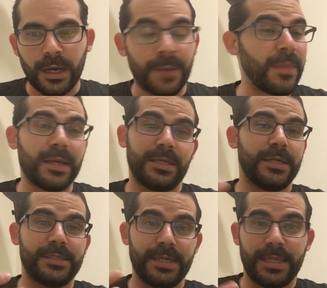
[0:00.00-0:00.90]
I'm not
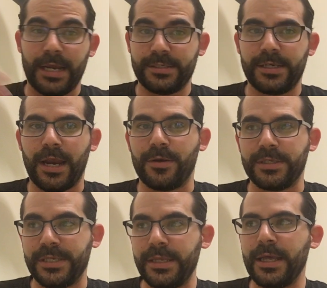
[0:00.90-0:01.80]
gonna say that it's a
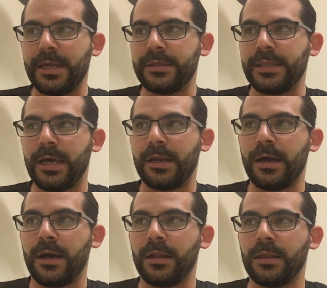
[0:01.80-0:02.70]
guarantee that
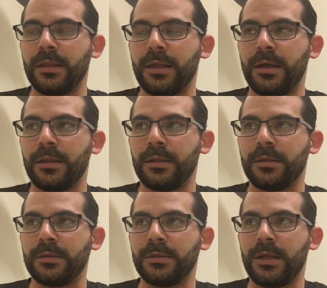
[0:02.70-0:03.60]
I'll
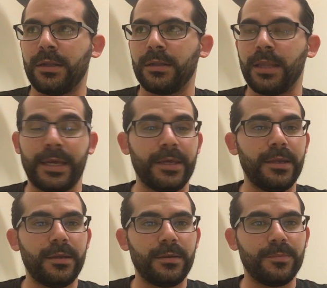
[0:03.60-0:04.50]
like it,
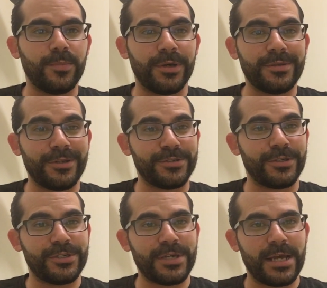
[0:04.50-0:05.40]
but there's a
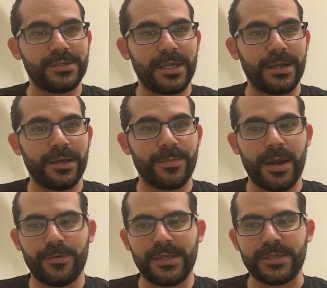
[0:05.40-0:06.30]
good chance that I
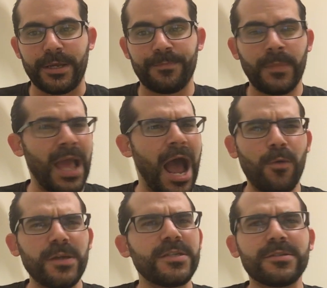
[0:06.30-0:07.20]
might resonate. I
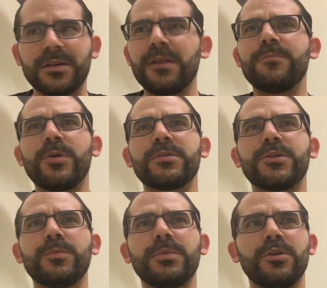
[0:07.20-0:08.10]
watch a ton of
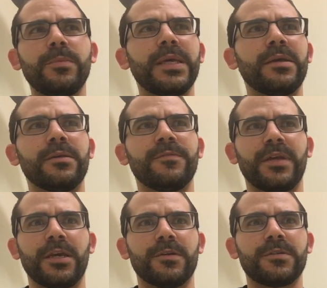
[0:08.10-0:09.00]
BookTube newbie
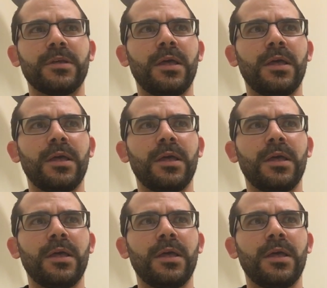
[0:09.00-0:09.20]
videos,